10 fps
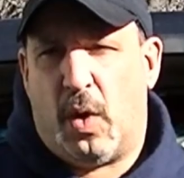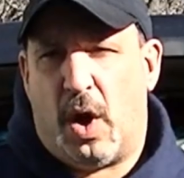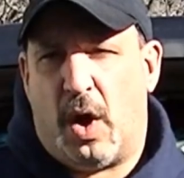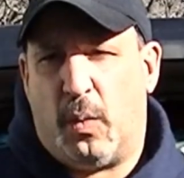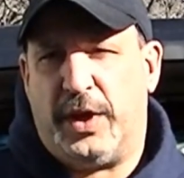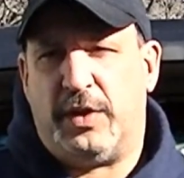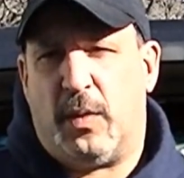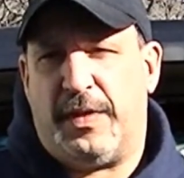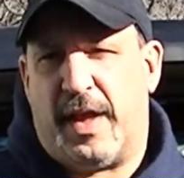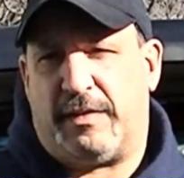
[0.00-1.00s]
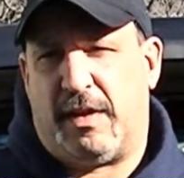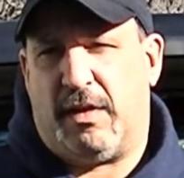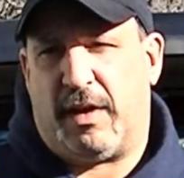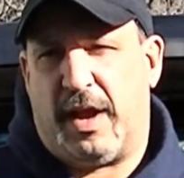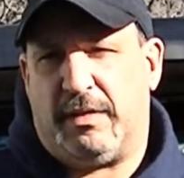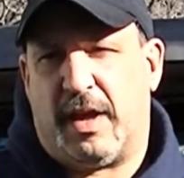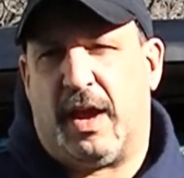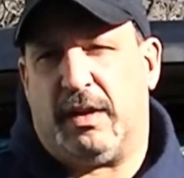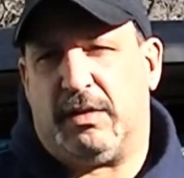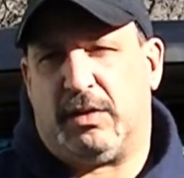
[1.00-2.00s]
uh, window in that tailgate
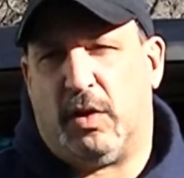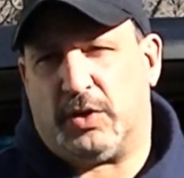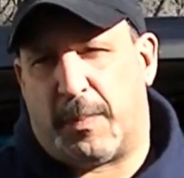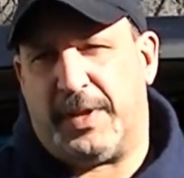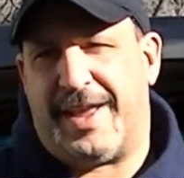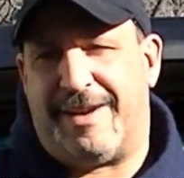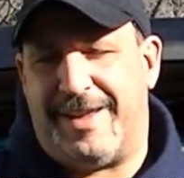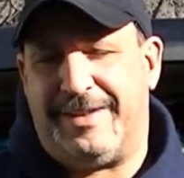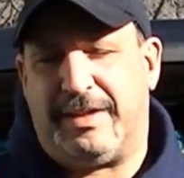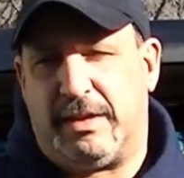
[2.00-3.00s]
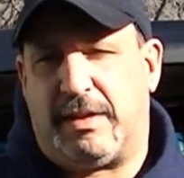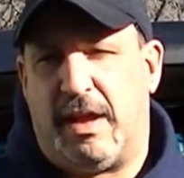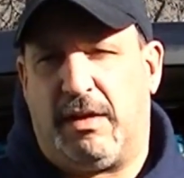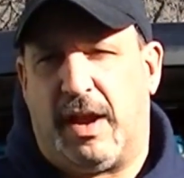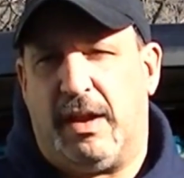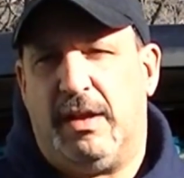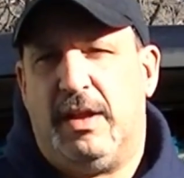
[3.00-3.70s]
that goes up and down into the tailgate.